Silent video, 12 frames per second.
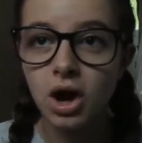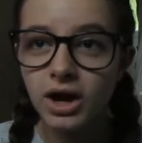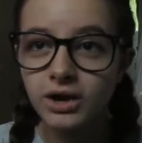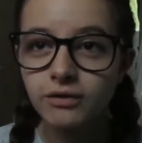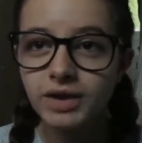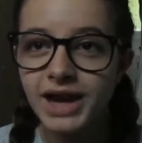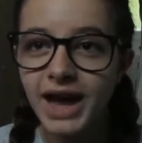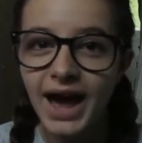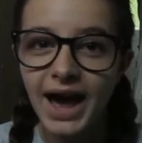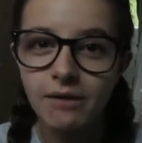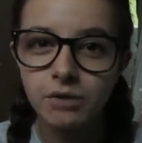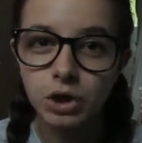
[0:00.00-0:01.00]
I don't really
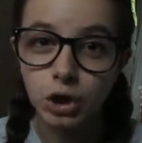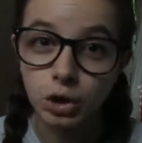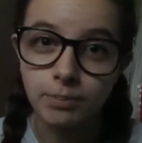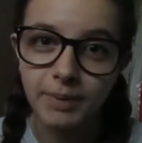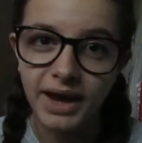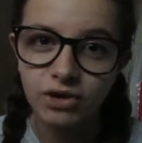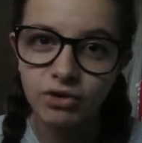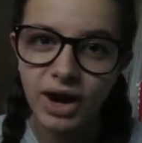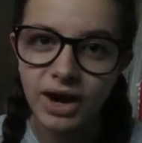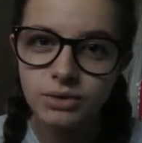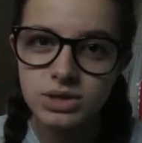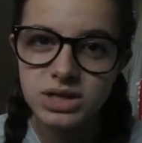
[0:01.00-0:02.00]
have a good
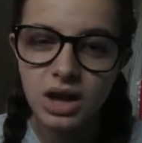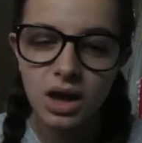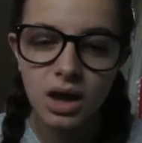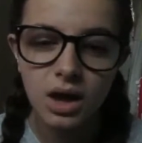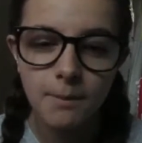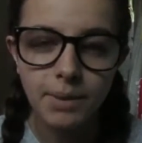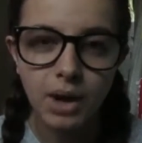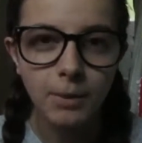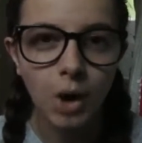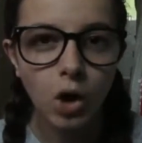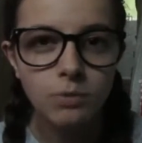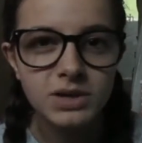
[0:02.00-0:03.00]
background, but I'm
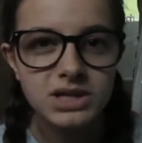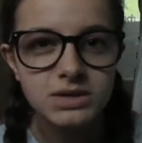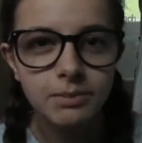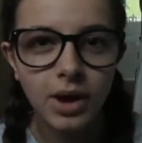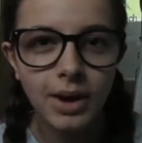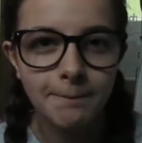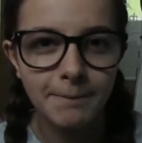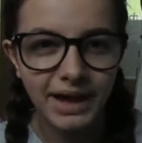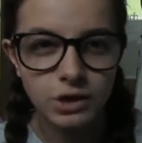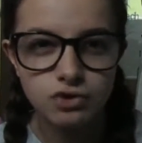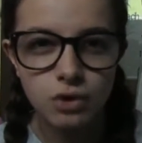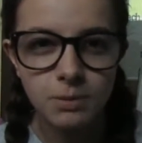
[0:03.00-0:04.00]
hoping to buy a
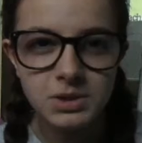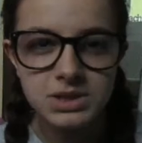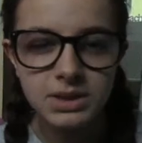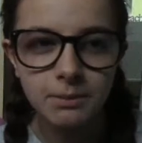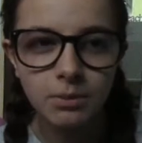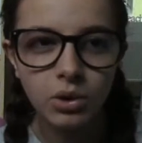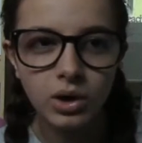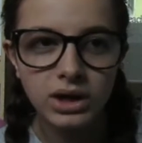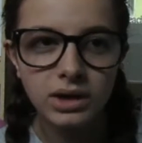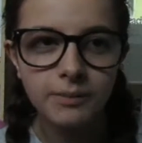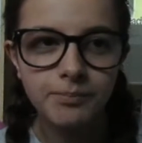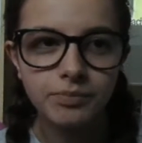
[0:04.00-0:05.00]
backdrop at some
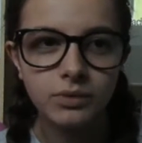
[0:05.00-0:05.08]
point,